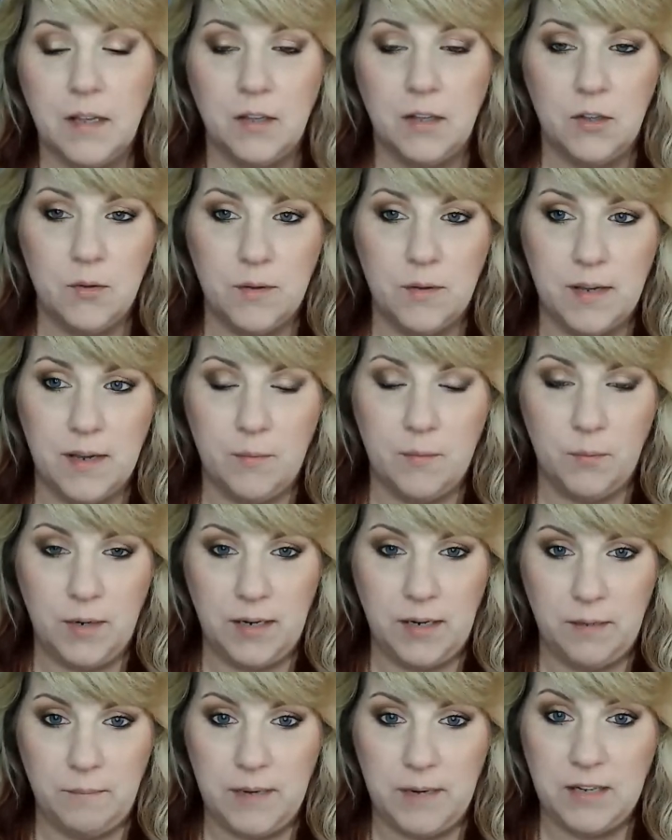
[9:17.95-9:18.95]

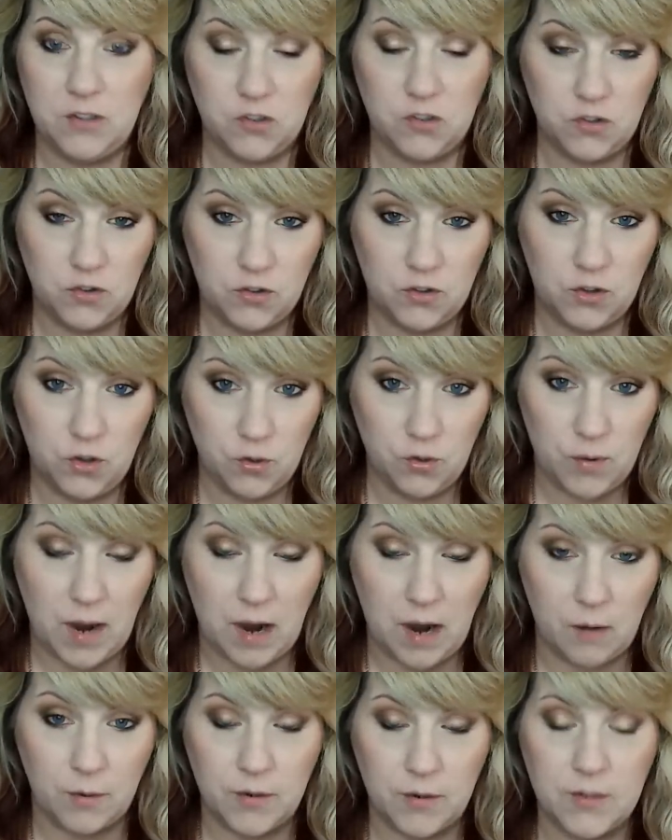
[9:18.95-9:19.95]
We meet 2
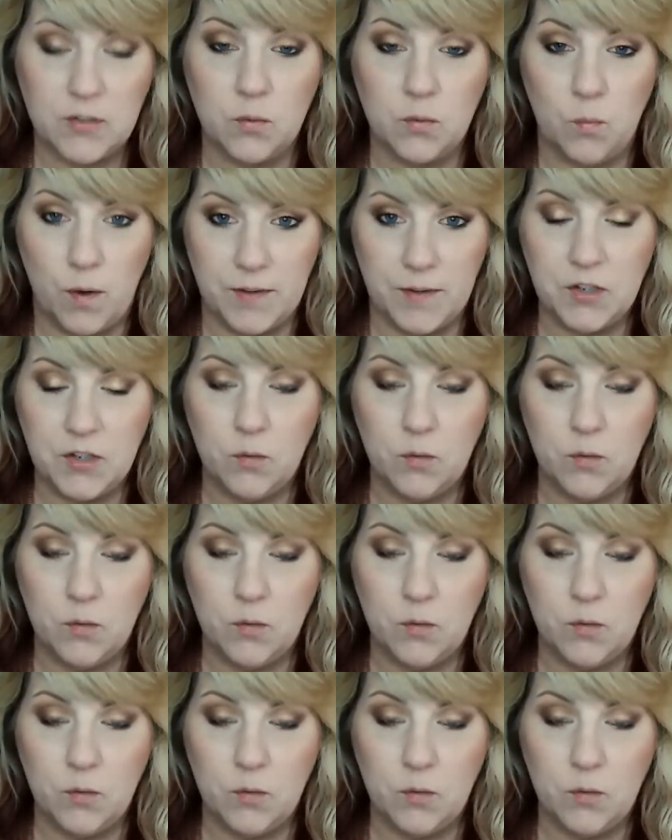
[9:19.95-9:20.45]
hours once